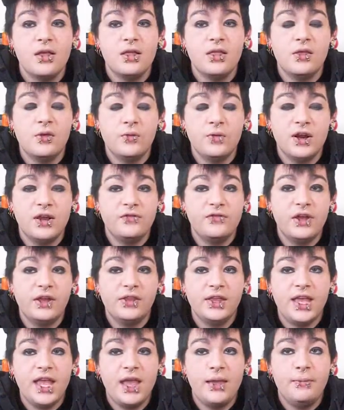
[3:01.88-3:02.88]
And then when I
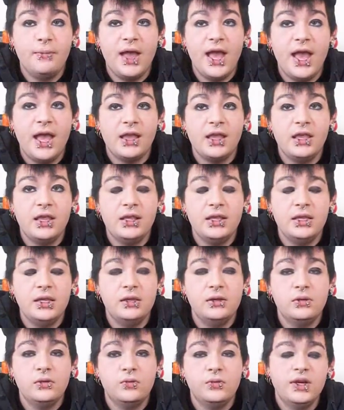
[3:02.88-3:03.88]
finally came back,
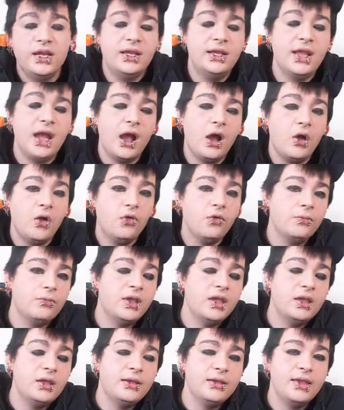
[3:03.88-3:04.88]
when he got home,
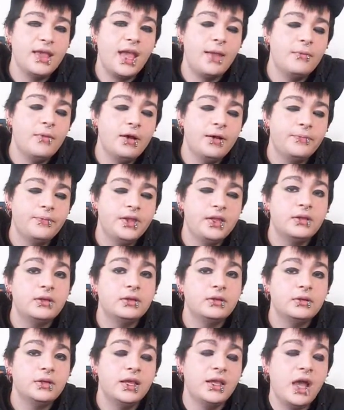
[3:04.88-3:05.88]
he came up
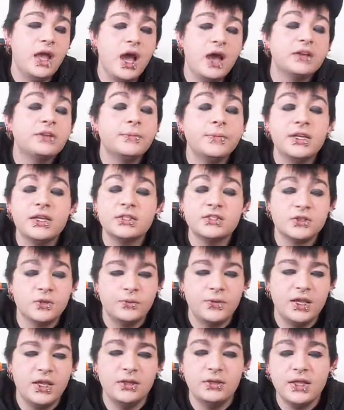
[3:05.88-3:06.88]
and he hugged me and
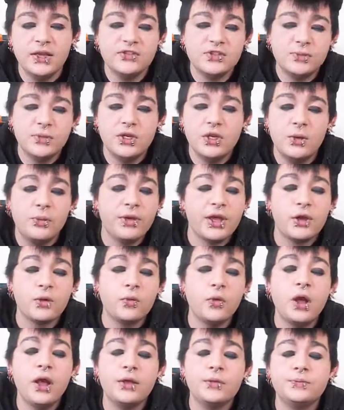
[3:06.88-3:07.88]
told me he loves me no
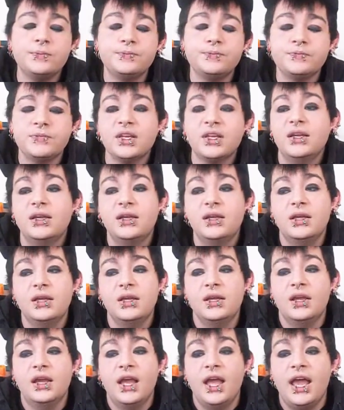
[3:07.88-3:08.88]
matter what.
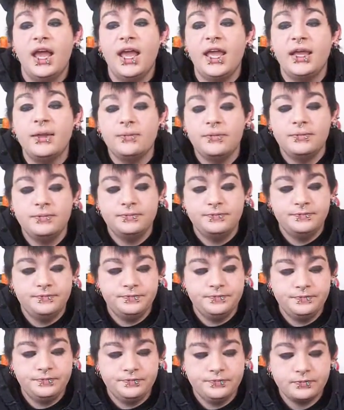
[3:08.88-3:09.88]
And
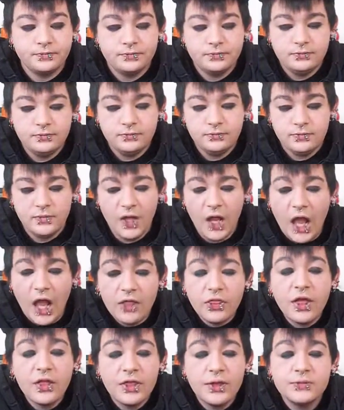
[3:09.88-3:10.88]

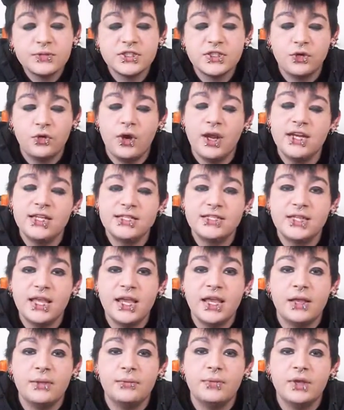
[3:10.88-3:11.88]
I thought that was the greatest
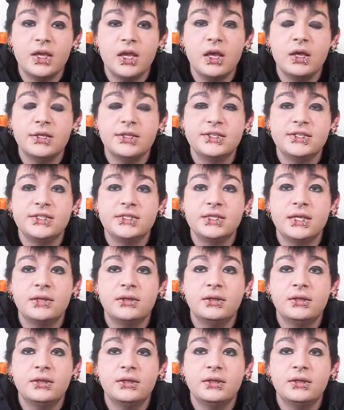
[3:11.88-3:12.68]
thing because,